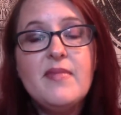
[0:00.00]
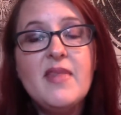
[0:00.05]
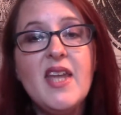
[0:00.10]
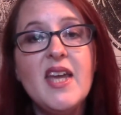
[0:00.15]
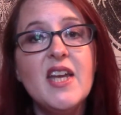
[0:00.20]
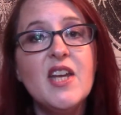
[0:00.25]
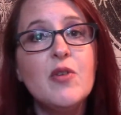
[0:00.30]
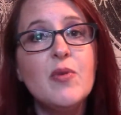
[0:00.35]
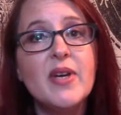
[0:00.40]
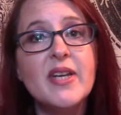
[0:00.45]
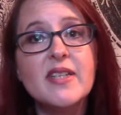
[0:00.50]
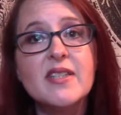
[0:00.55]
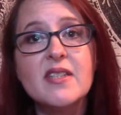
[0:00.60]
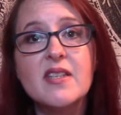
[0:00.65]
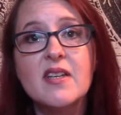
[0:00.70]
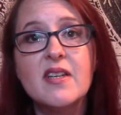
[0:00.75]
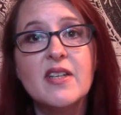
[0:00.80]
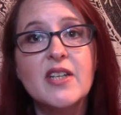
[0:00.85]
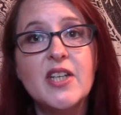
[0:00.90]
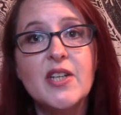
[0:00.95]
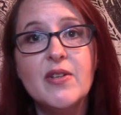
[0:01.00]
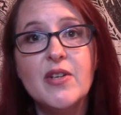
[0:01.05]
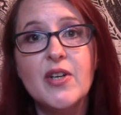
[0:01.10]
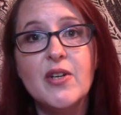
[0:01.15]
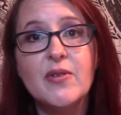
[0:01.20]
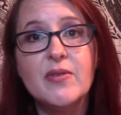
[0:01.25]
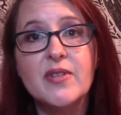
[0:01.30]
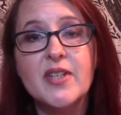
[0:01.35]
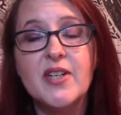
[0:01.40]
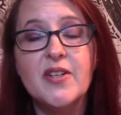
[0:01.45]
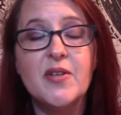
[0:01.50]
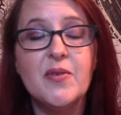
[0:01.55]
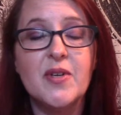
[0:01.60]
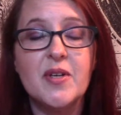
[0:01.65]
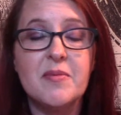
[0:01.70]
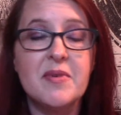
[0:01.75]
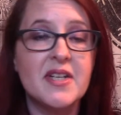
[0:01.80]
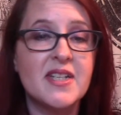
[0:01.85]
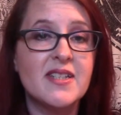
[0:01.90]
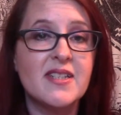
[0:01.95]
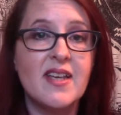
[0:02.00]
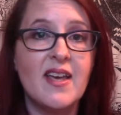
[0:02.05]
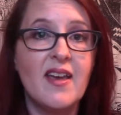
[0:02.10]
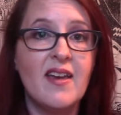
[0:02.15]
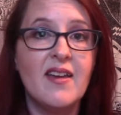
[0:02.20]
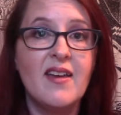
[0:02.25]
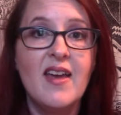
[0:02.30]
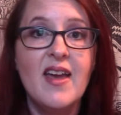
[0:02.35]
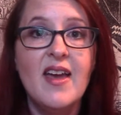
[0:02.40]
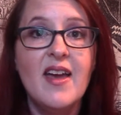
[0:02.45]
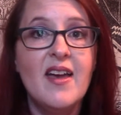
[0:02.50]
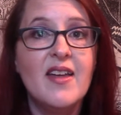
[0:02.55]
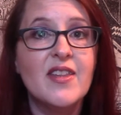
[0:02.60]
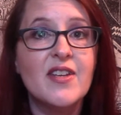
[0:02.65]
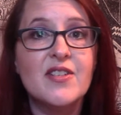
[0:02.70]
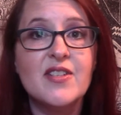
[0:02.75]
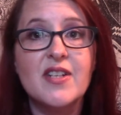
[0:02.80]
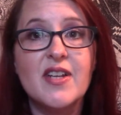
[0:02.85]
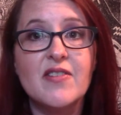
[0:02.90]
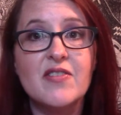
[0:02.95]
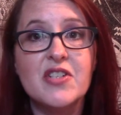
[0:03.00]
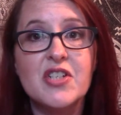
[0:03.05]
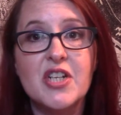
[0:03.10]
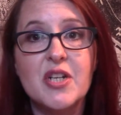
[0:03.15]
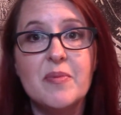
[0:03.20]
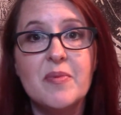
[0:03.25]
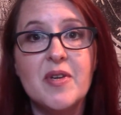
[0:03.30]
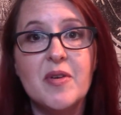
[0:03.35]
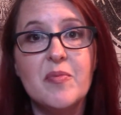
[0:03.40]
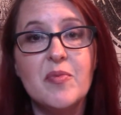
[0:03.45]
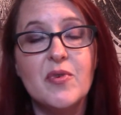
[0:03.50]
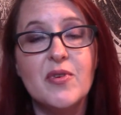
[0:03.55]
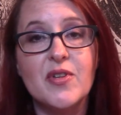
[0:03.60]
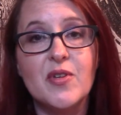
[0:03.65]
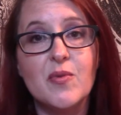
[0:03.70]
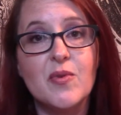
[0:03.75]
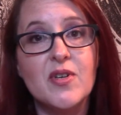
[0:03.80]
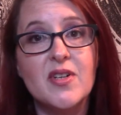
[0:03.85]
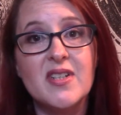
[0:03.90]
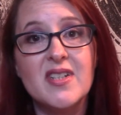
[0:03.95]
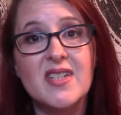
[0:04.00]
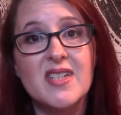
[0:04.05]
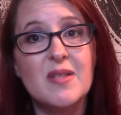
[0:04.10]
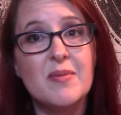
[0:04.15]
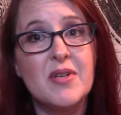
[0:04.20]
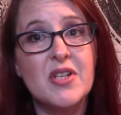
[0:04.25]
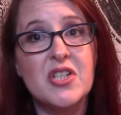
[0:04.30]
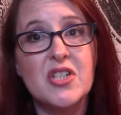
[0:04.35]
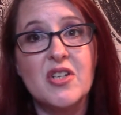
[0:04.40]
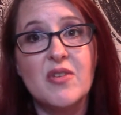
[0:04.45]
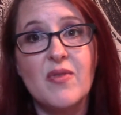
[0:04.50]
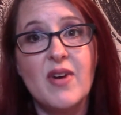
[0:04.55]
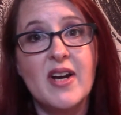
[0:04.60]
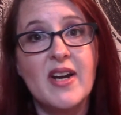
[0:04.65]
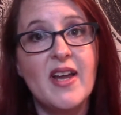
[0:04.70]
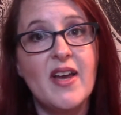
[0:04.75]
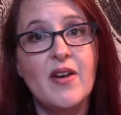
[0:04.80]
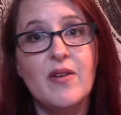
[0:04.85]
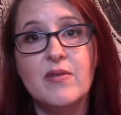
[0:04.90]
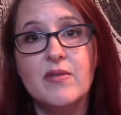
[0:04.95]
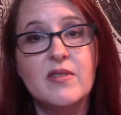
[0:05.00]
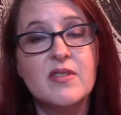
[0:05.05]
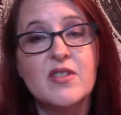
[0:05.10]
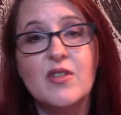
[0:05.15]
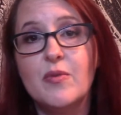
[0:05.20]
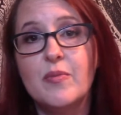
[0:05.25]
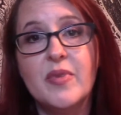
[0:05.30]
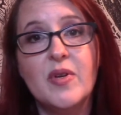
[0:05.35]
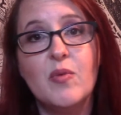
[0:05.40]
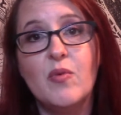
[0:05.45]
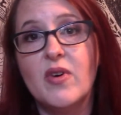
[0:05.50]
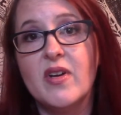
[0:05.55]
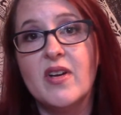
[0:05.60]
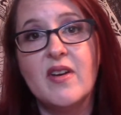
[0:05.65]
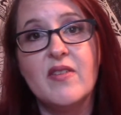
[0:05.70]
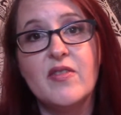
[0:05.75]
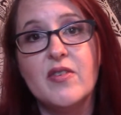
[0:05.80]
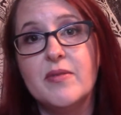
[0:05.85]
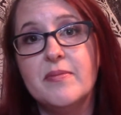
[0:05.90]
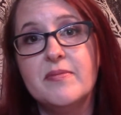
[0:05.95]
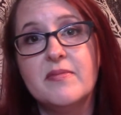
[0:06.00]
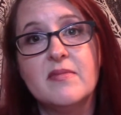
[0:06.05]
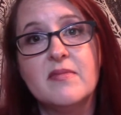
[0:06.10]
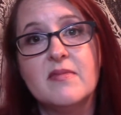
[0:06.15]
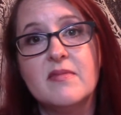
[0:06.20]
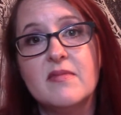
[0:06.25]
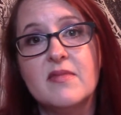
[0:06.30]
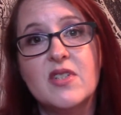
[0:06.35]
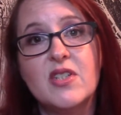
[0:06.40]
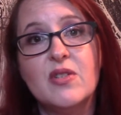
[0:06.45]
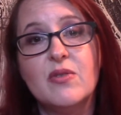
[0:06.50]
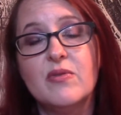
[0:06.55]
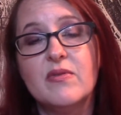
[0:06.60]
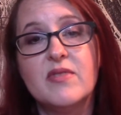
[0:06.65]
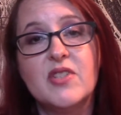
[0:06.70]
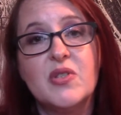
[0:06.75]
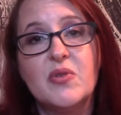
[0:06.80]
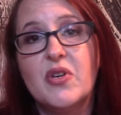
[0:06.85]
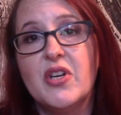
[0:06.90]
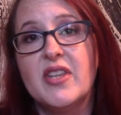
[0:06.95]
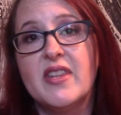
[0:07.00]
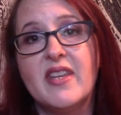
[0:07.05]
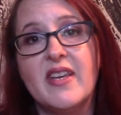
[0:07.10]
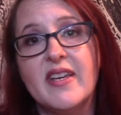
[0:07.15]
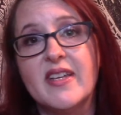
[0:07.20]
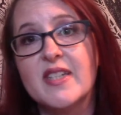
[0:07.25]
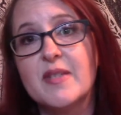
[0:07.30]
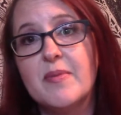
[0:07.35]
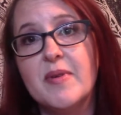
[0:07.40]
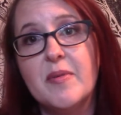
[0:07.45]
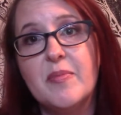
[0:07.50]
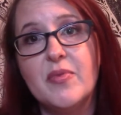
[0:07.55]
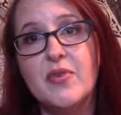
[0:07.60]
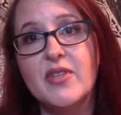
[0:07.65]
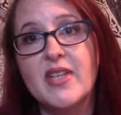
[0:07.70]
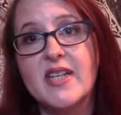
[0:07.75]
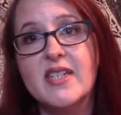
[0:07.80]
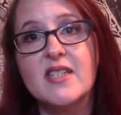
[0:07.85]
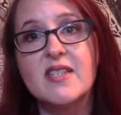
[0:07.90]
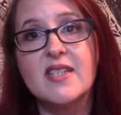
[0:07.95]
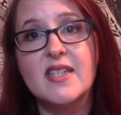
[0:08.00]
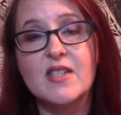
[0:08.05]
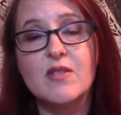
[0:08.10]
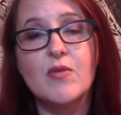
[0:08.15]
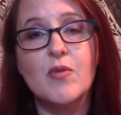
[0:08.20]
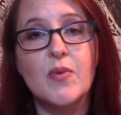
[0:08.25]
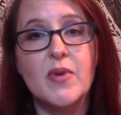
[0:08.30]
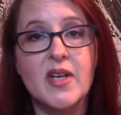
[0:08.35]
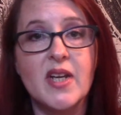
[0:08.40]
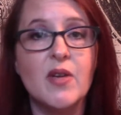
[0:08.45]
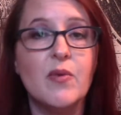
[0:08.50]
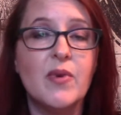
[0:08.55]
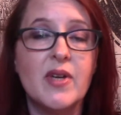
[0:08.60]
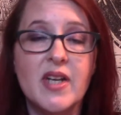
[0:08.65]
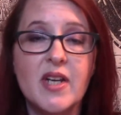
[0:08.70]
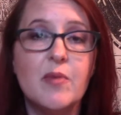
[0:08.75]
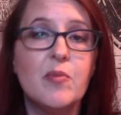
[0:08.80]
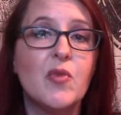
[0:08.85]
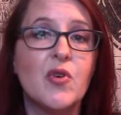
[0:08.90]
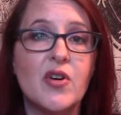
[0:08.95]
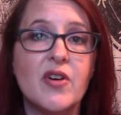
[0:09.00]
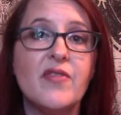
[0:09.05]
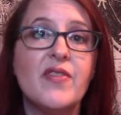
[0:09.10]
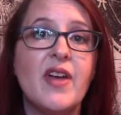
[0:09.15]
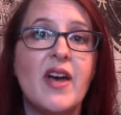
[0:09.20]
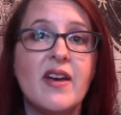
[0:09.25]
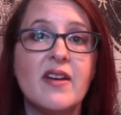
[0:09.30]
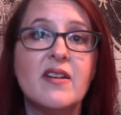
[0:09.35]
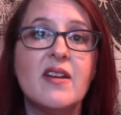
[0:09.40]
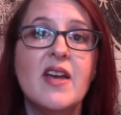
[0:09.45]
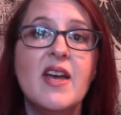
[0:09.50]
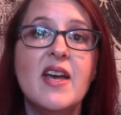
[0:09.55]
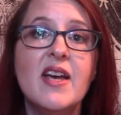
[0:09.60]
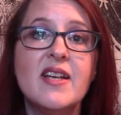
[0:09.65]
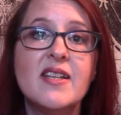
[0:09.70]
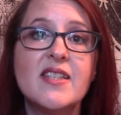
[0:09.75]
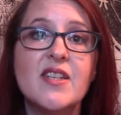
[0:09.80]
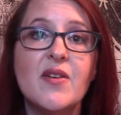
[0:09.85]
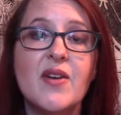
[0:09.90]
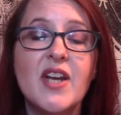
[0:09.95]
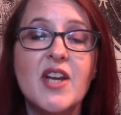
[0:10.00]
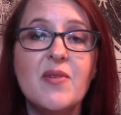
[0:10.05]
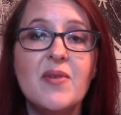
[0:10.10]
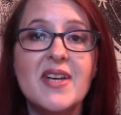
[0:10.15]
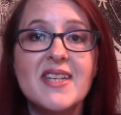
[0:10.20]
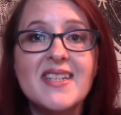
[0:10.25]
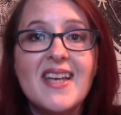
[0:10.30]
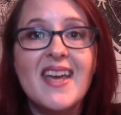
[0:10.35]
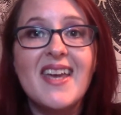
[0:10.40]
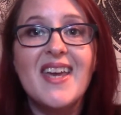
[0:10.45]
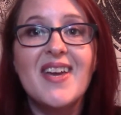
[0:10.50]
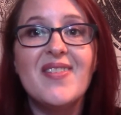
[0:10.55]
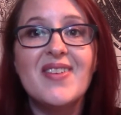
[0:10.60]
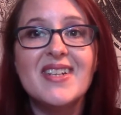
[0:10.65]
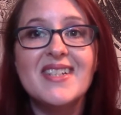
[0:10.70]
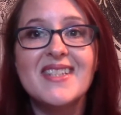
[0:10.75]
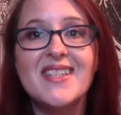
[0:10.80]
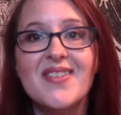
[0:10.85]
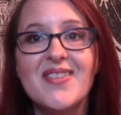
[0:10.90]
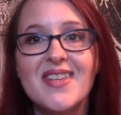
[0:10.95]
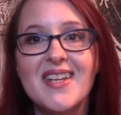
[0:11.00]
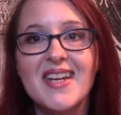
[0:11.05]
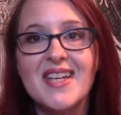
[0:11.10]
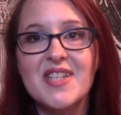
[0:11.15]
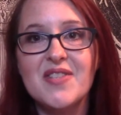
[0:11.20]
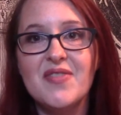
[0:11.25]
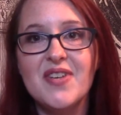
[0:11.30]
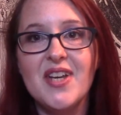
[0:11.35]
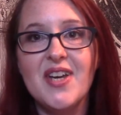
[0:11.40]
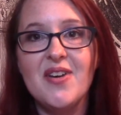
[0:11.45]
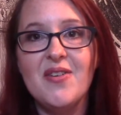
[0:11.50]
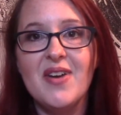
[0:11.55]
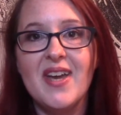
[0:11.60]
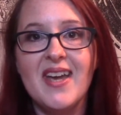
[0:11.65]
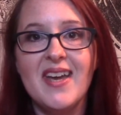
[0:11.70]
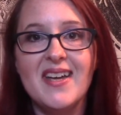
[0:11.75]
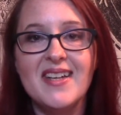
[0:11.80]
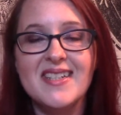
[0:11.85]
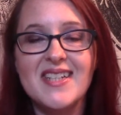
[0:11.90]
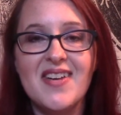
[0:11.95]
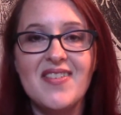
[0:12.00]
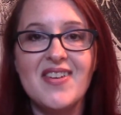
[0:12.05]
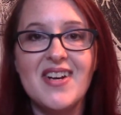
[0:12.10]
Anyways, you know what I'm gonna say. There's enough shitty people in the world, especially right now. Don't be one of them. Do good things, people. That's what we need. We need more of that. So anyways, I can't wait to see you in the next video, and have a